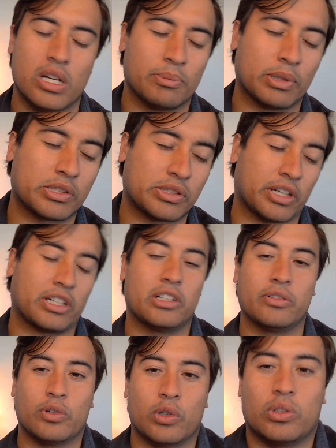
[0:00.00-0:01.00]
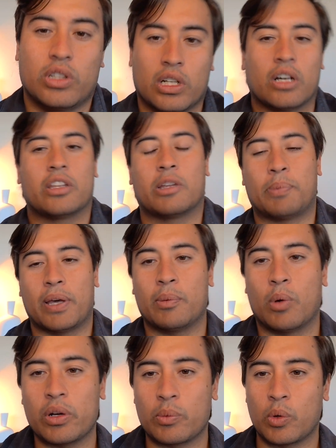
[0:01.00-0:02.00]
But second of all,
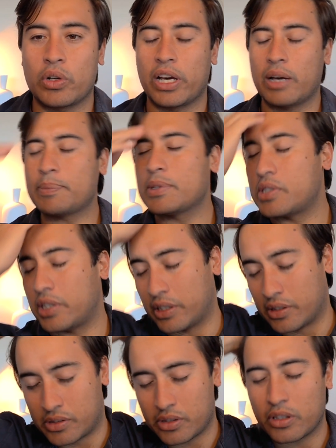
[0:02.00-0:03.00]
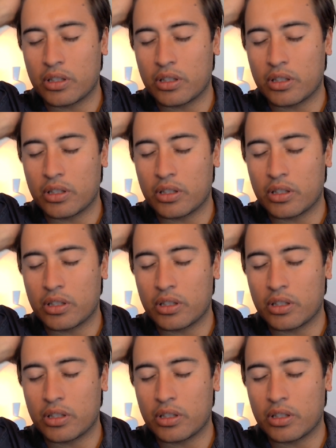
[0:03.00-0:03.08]
what happens here is